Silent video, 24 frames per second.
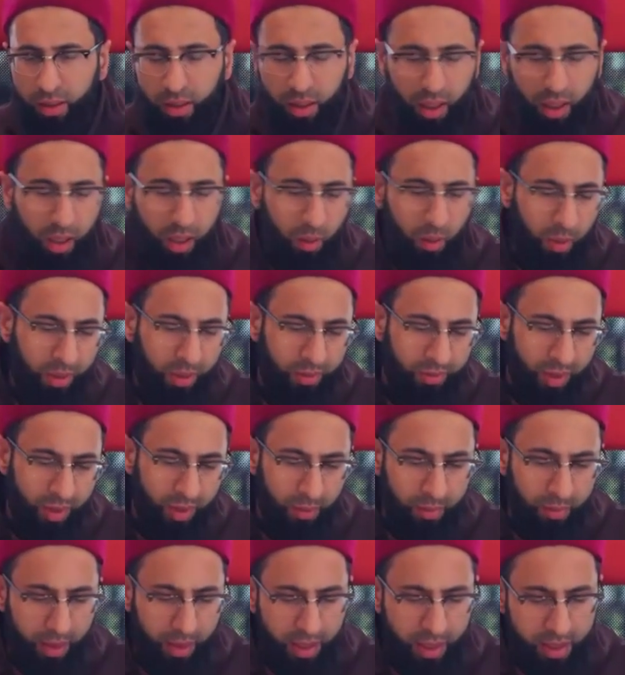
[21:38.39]
One of
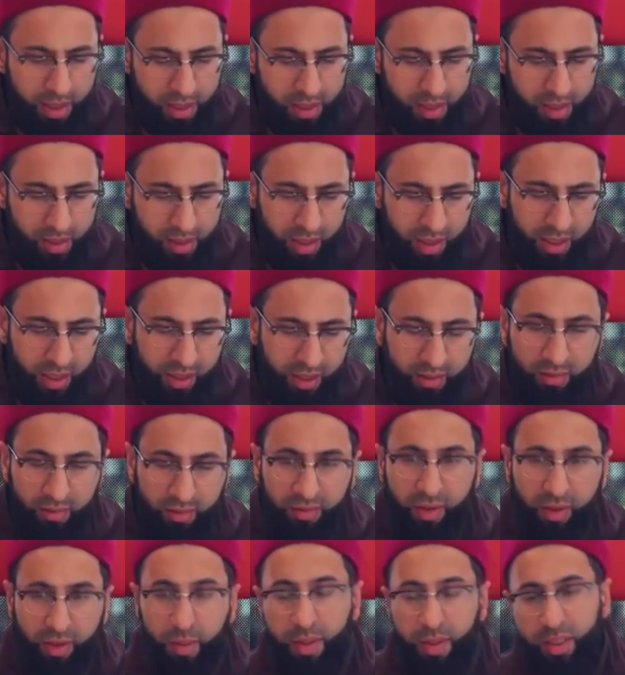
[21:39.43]
them is the
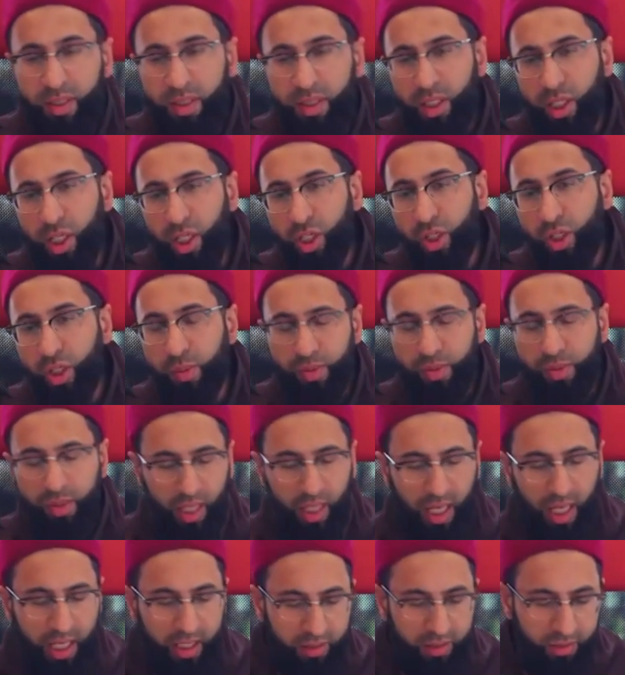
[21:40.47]
famous Egyptian
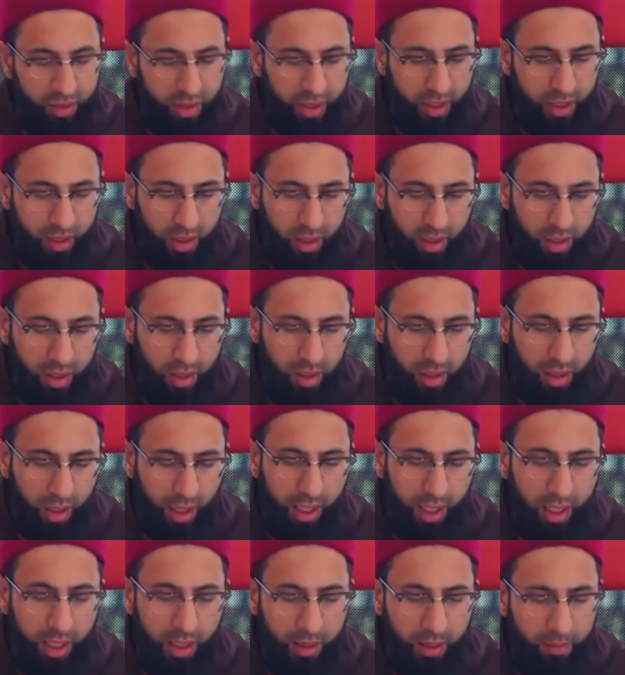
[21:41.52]
Hanafi
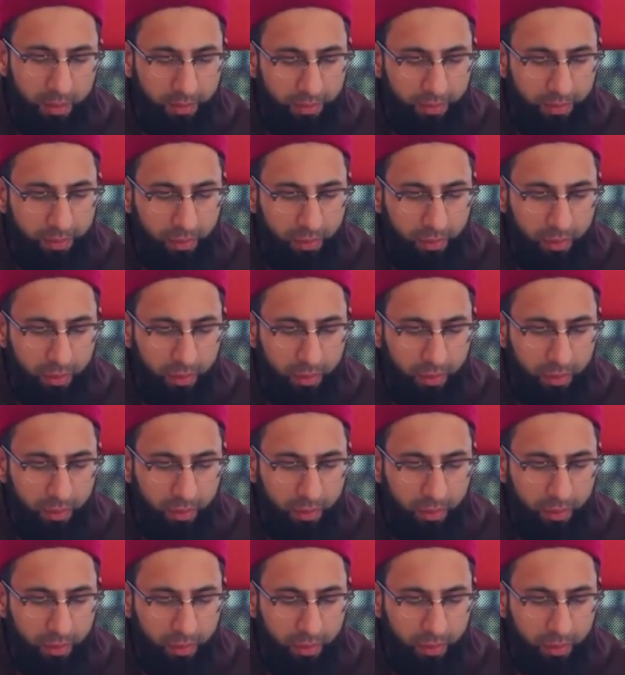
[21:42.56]
alim,